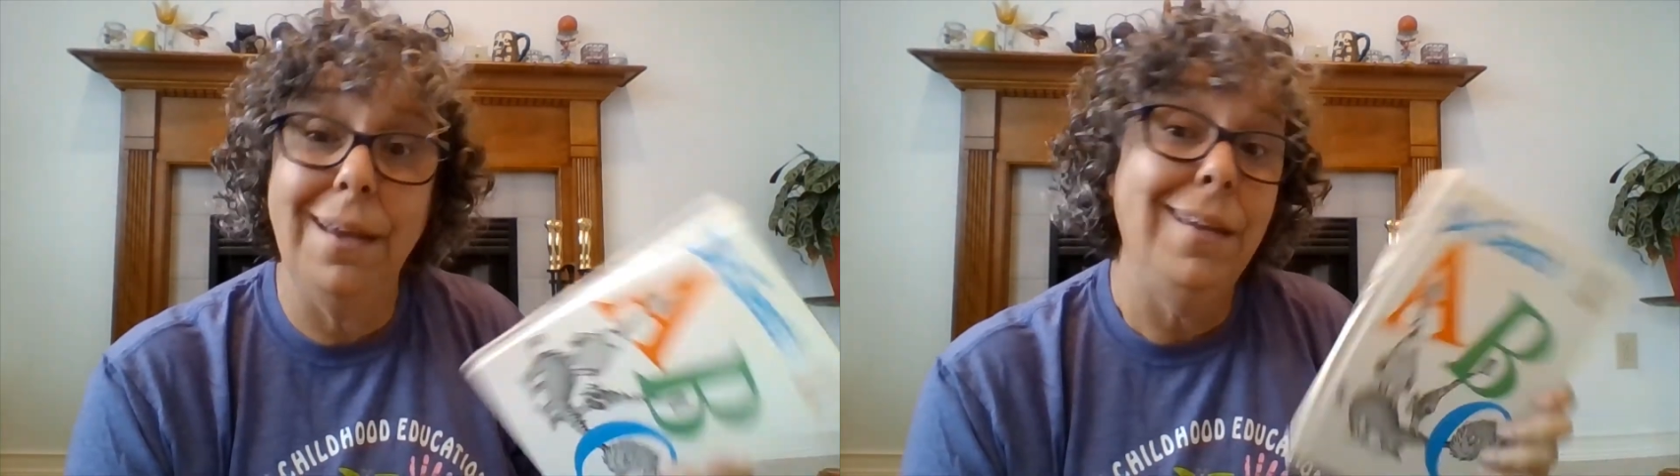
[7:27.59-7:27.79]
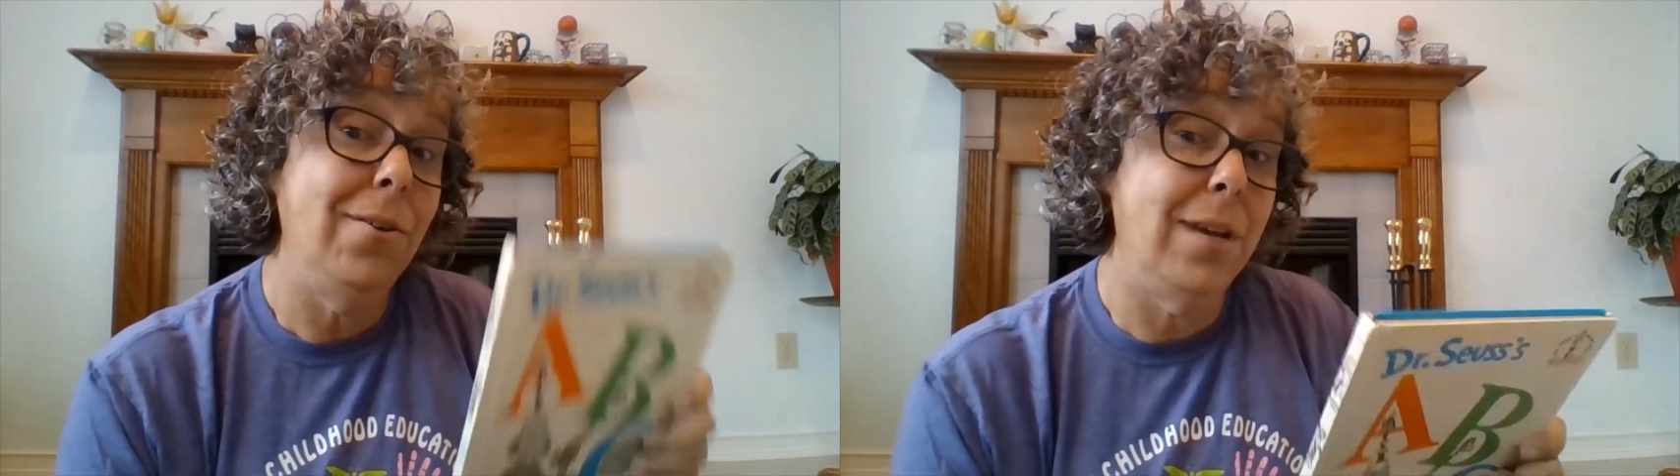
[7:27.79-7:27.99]

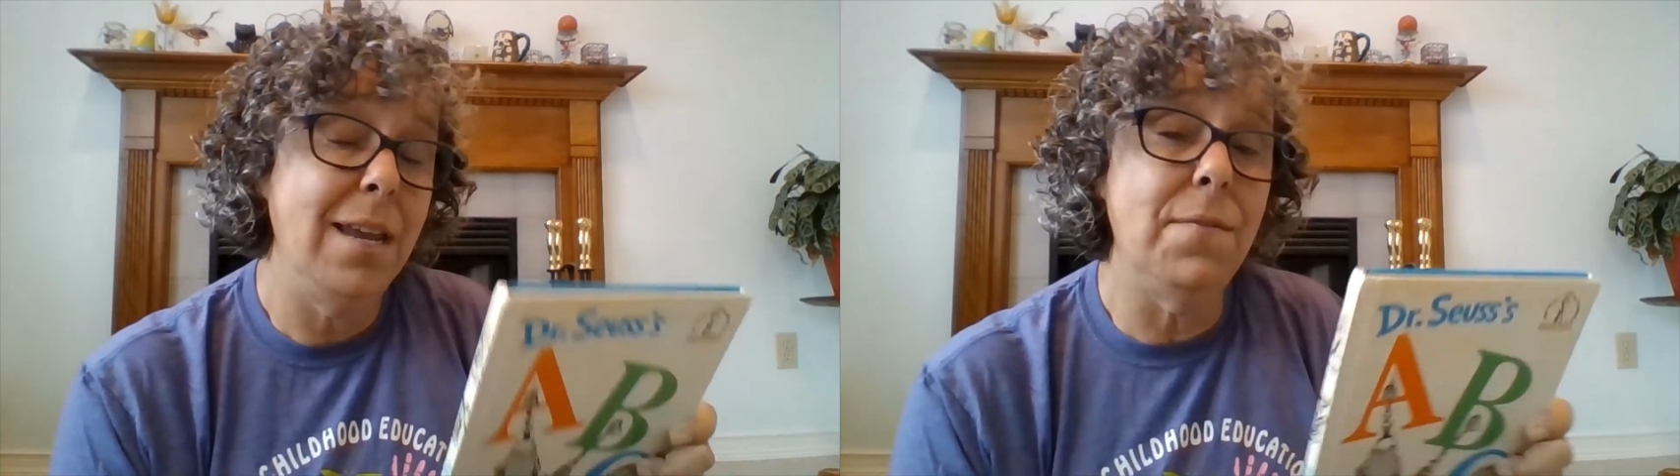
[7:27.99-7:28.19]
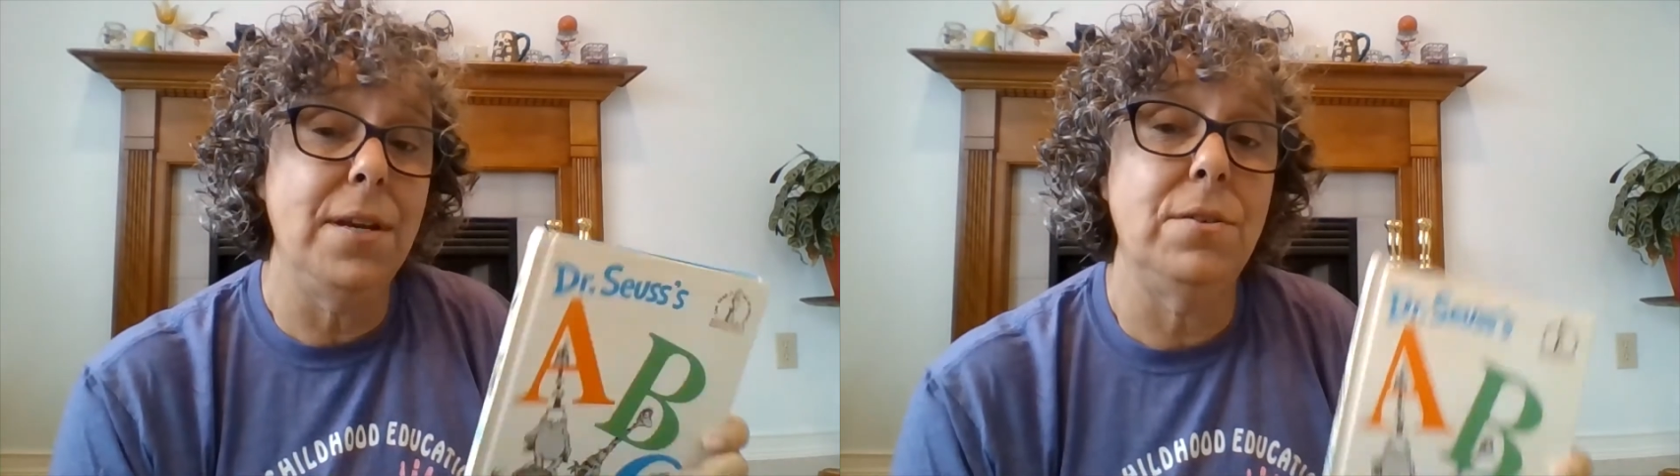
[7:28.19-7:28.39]
You could
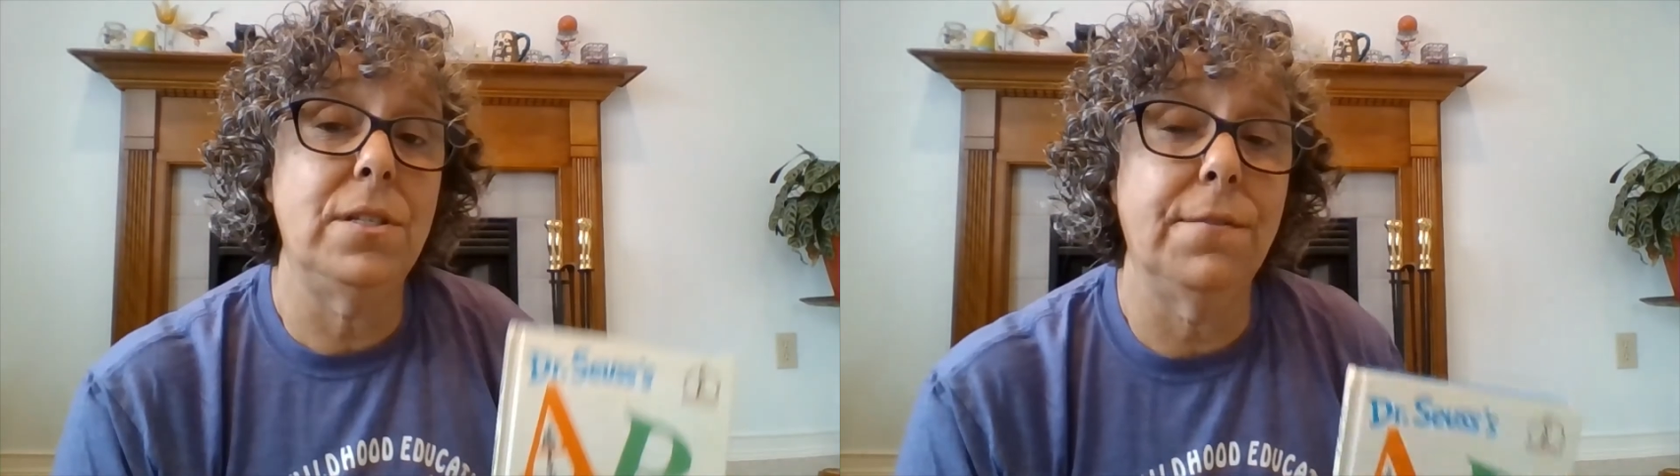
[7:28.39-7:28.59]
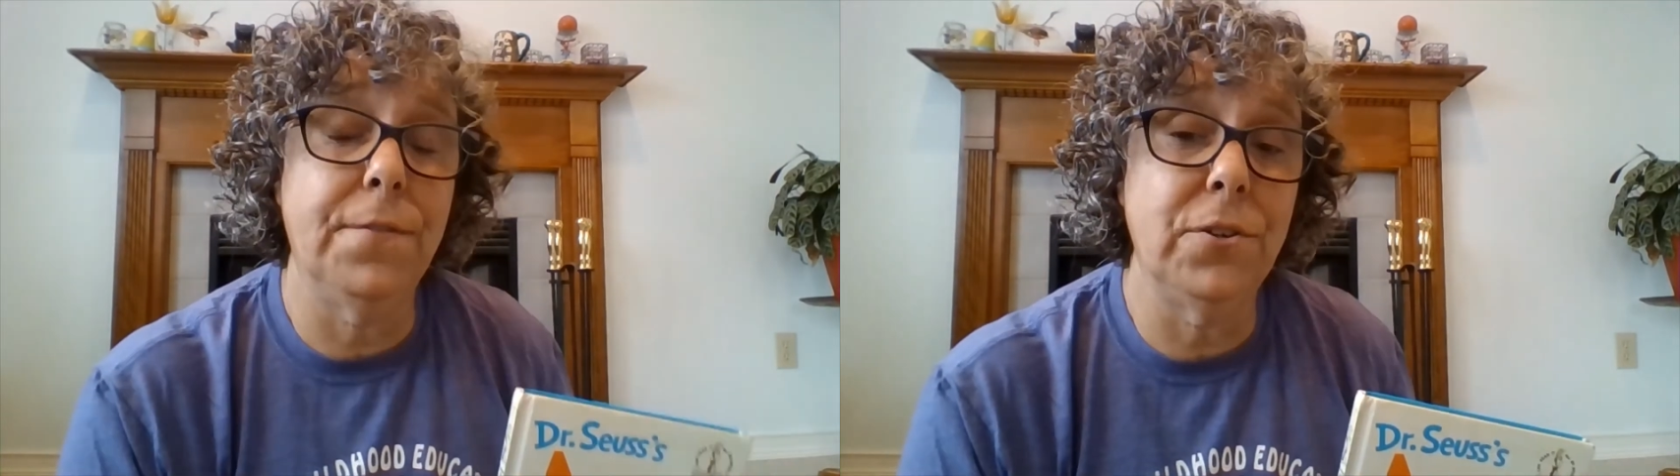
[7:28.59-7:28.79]
even use
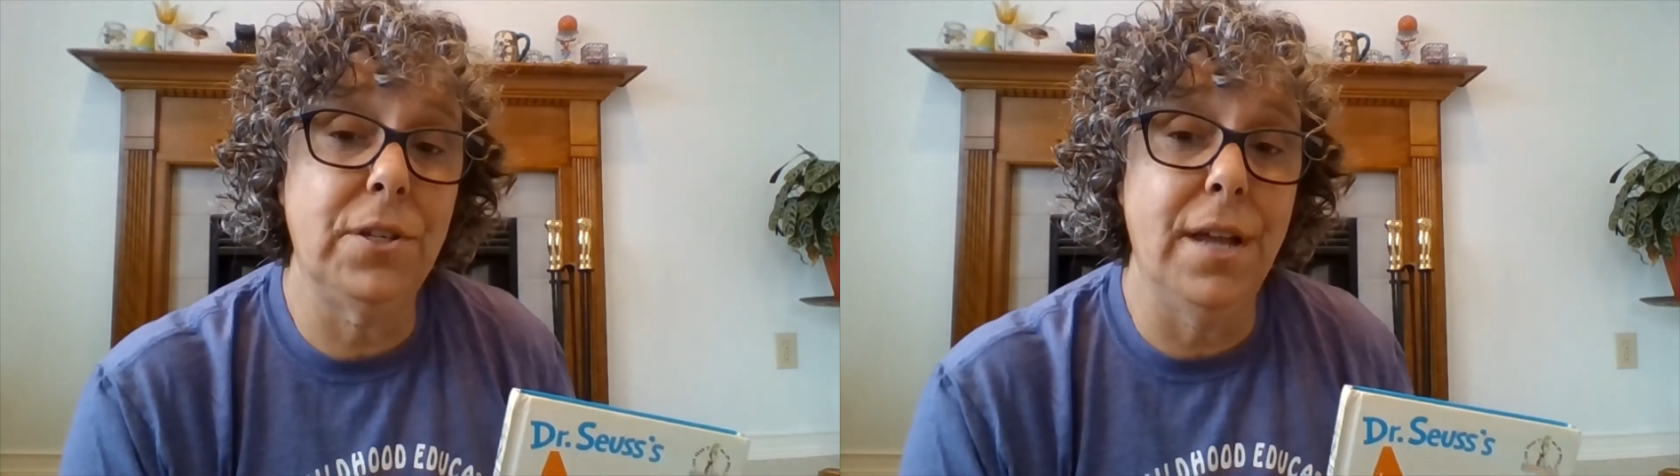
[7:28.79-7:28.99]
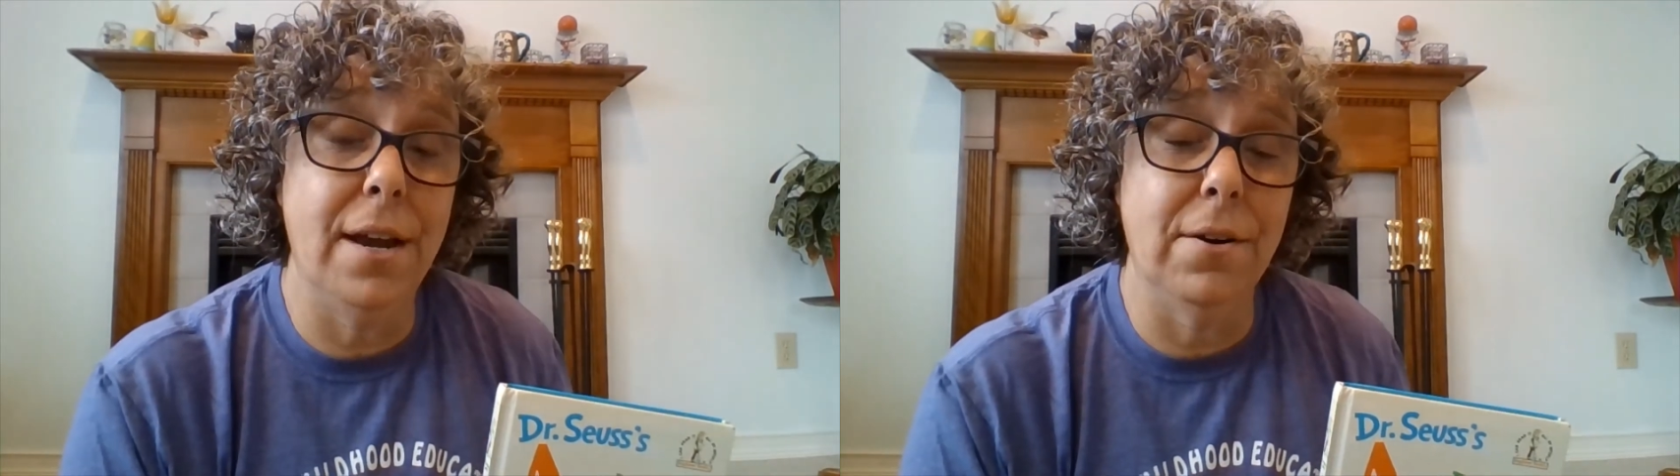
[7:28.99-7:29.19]
the
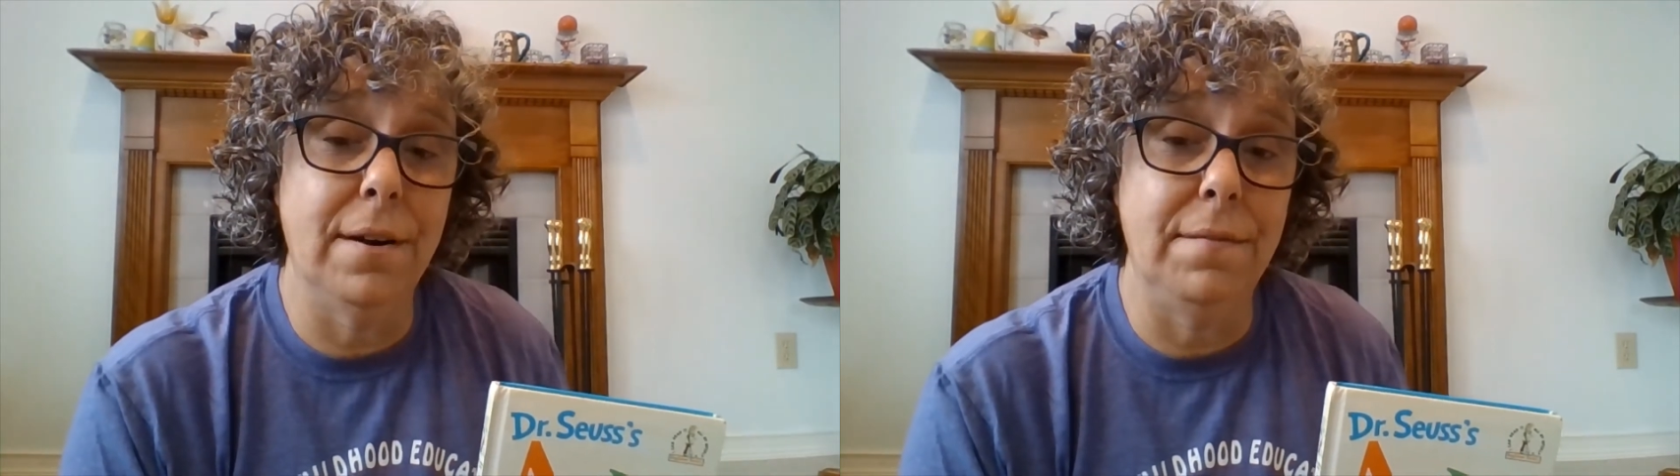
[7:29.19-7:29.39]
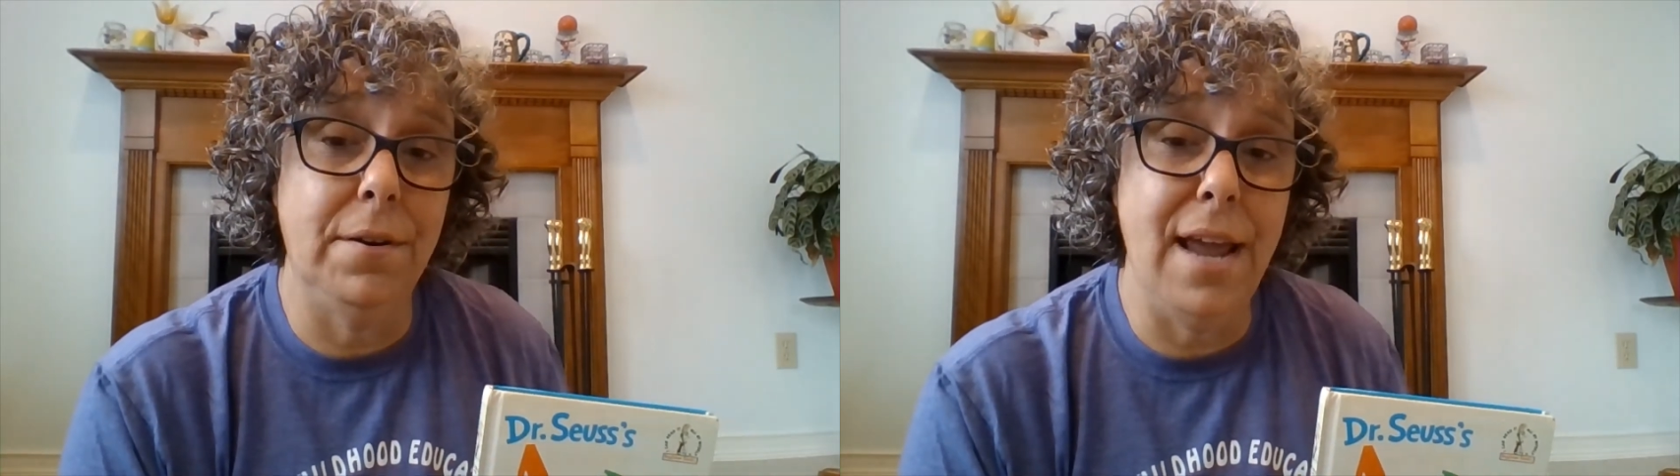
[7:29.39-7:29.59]
first letter
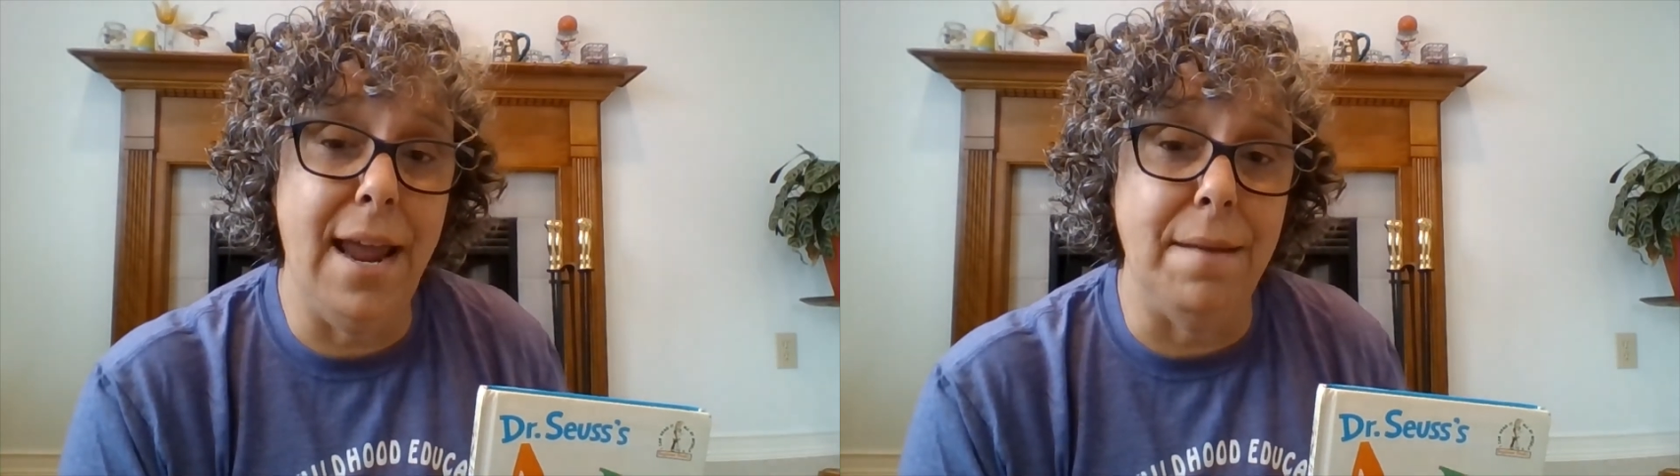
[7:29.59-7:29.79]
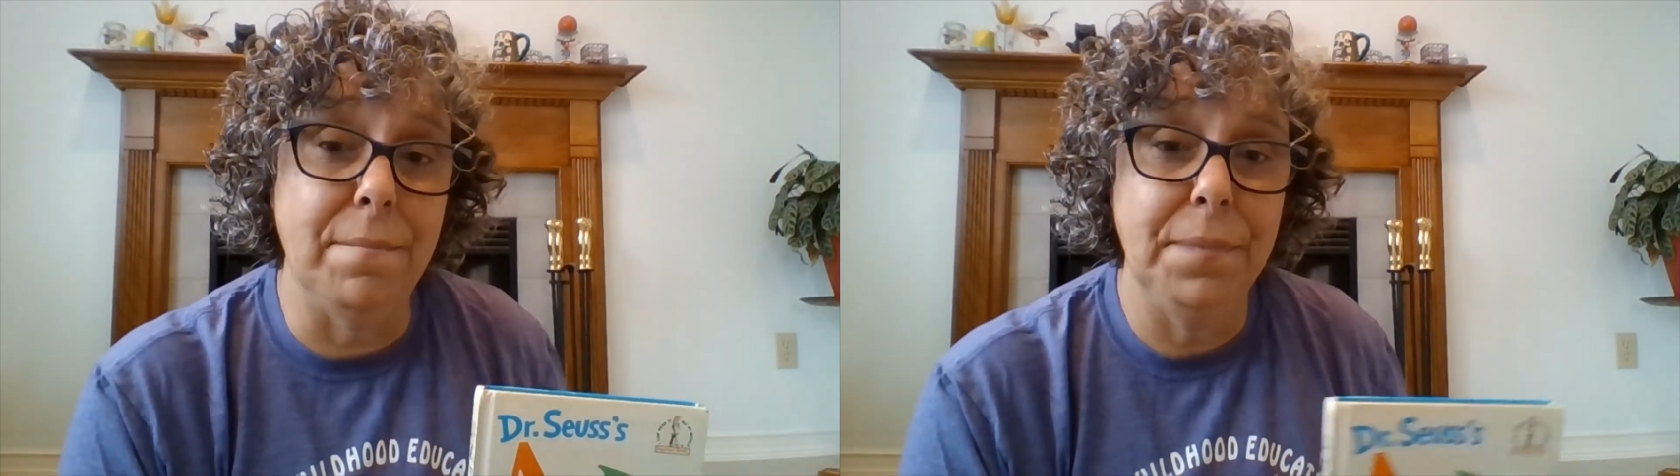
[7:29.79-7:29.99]
of your
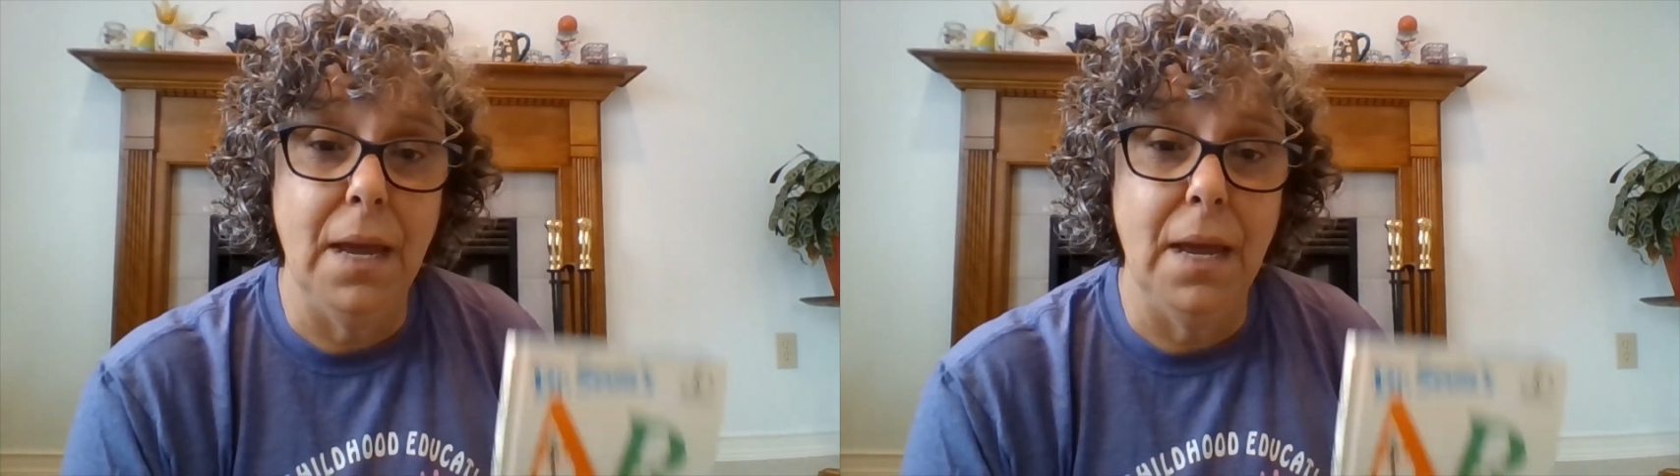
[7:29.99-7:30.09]
name.